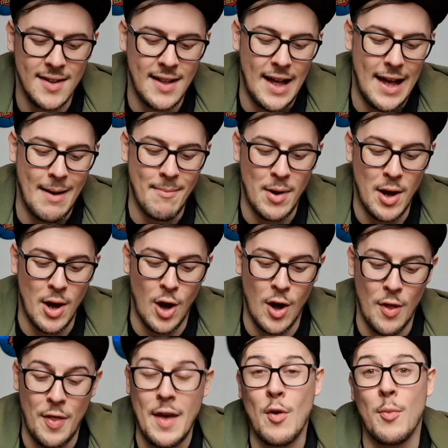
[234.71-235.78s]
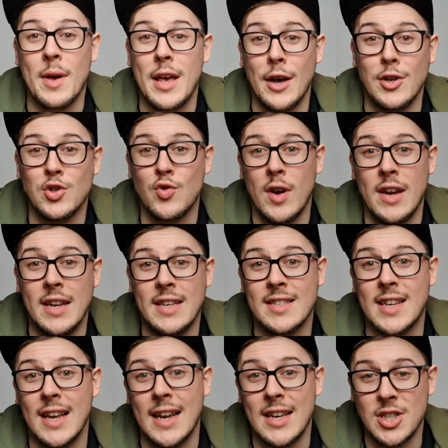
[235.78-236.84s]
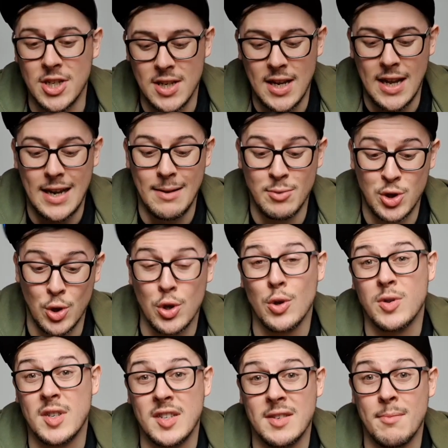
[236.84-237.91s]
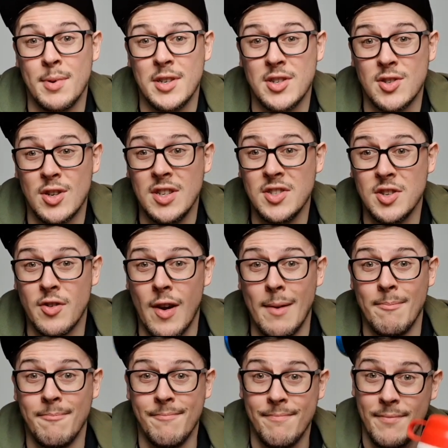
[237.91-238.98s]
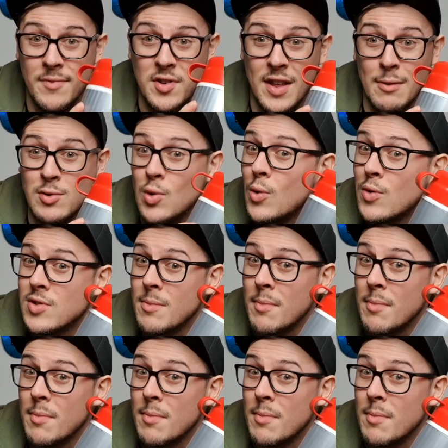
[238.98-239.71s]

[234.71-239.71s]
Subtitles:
they will be going straight in his collection, and I'm sure you'll see some pictures on Instagram. So that was awesome.